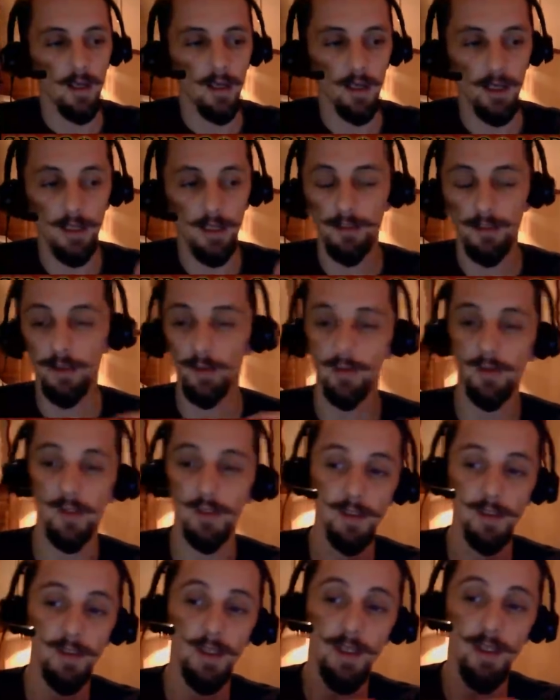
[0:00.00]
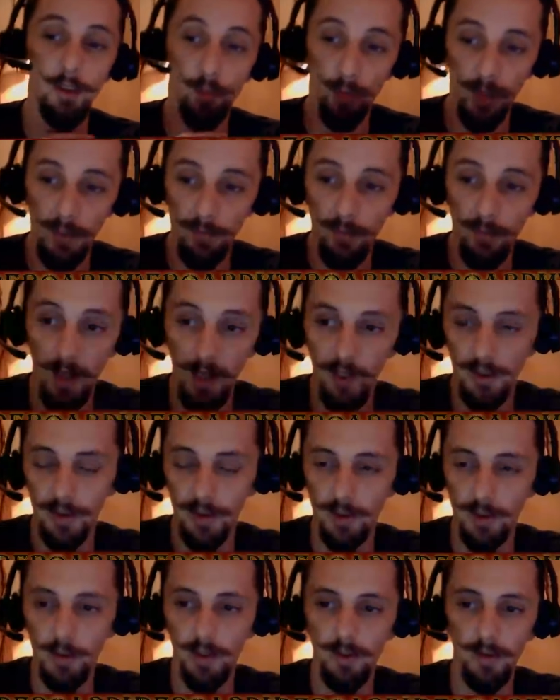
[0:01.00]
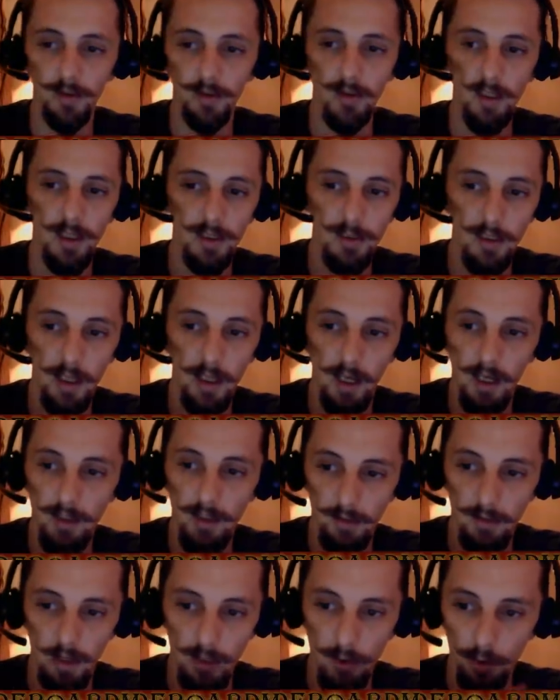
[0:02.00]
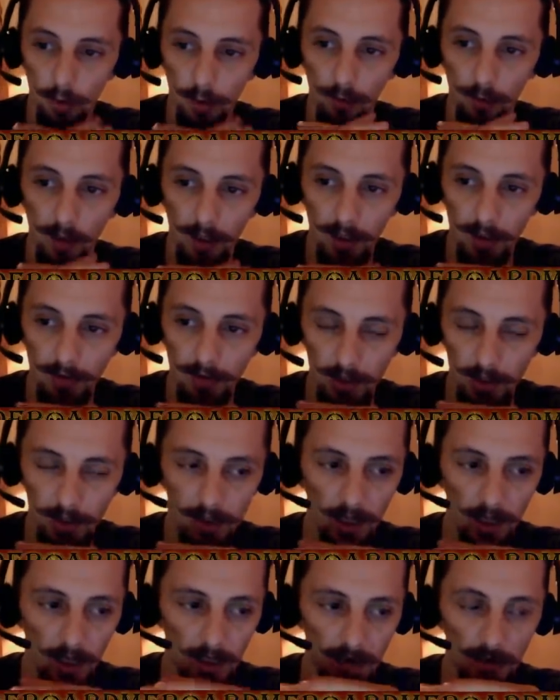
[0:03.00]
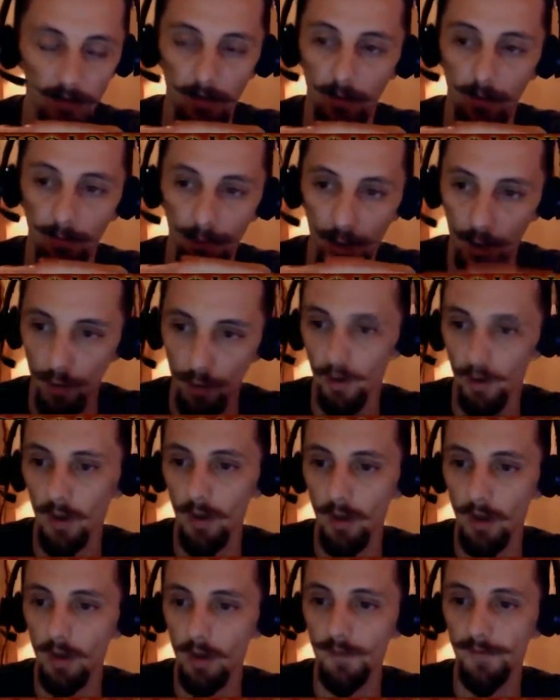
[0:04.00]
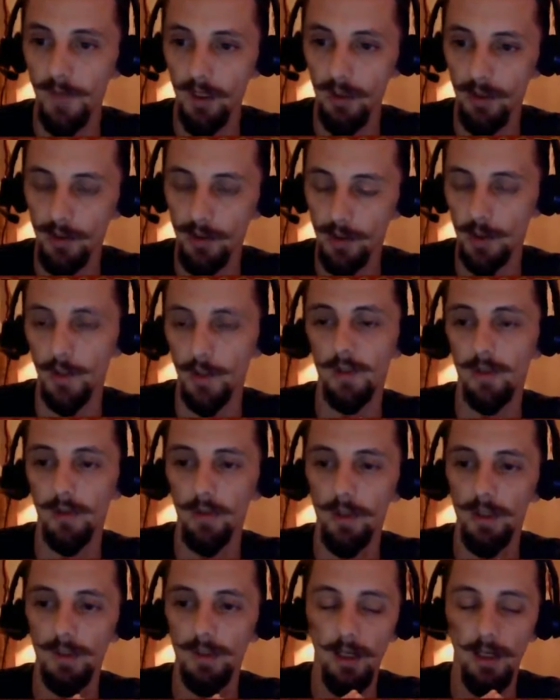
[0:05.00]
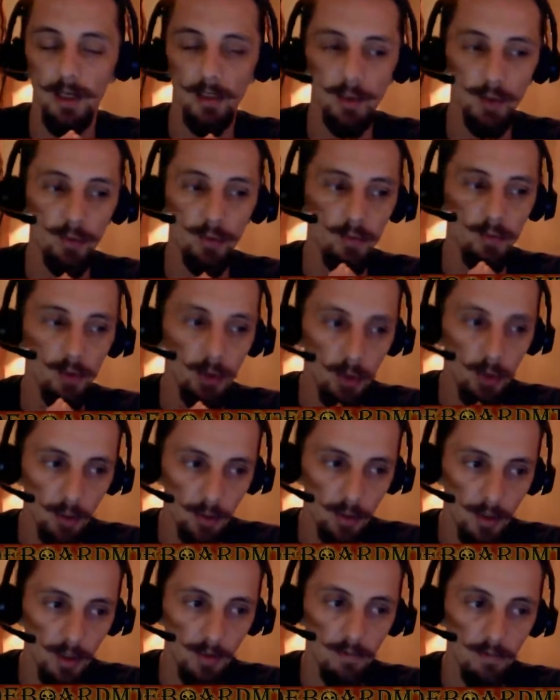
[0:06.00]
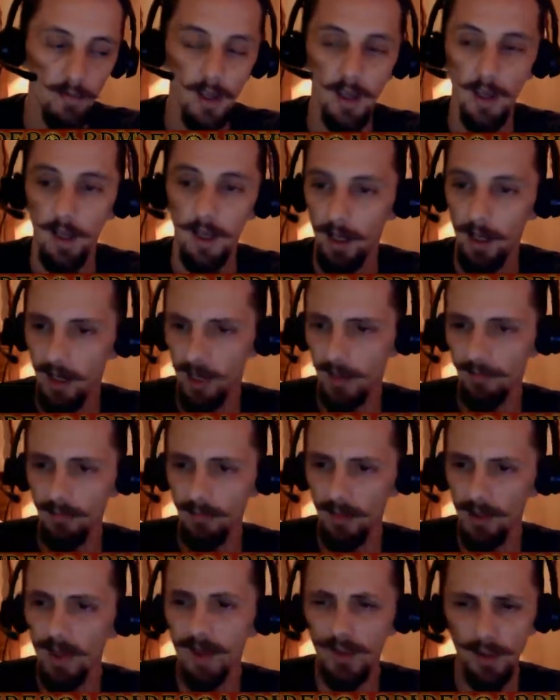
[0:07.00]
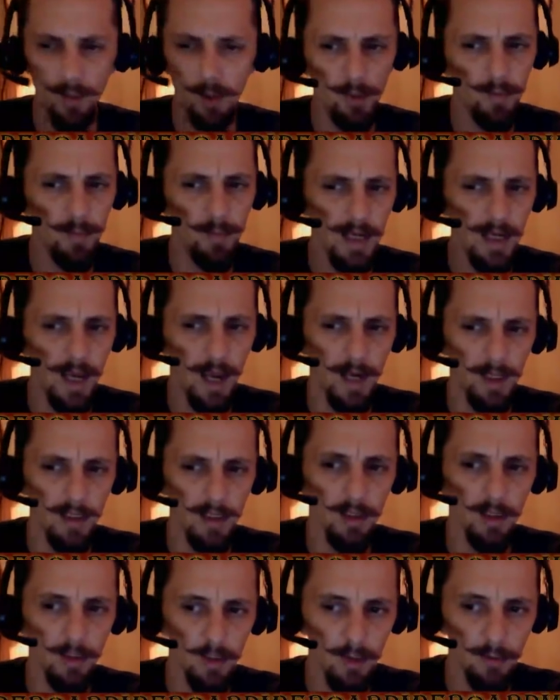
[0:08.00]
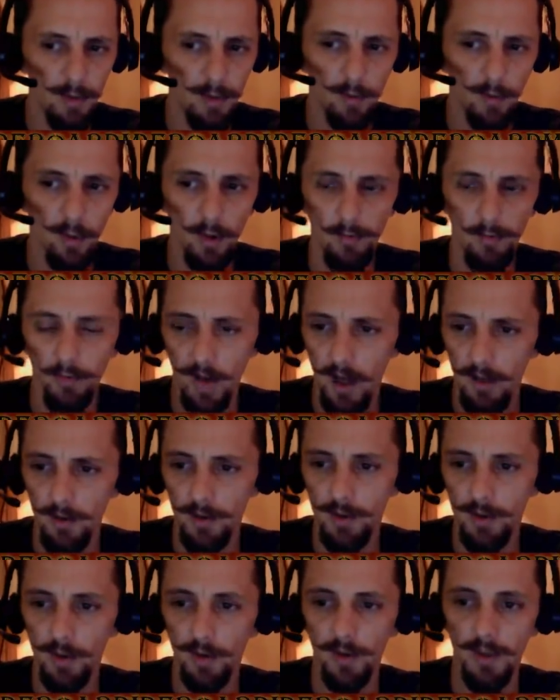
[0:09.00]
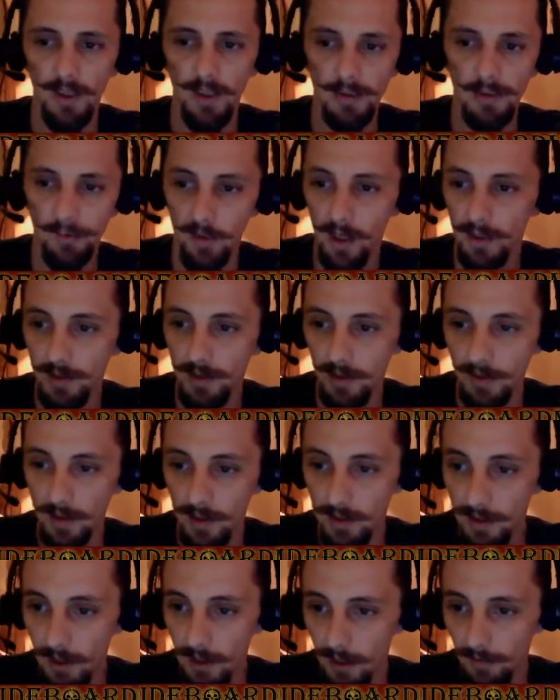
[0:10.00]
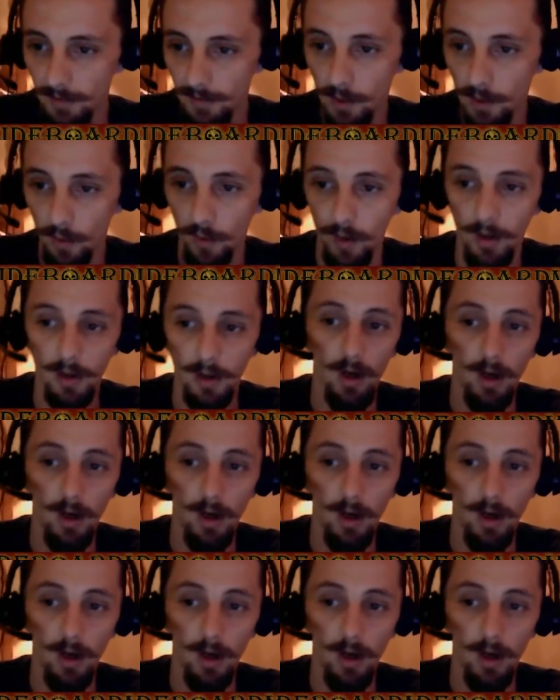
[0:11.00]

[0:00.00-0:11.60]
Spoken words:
into just the Green-Black Constrictor list and, run it just as pure of a Constrictor list as you could. And yeah, you would be adding a little bit more value to it as Vraska's Contempts, or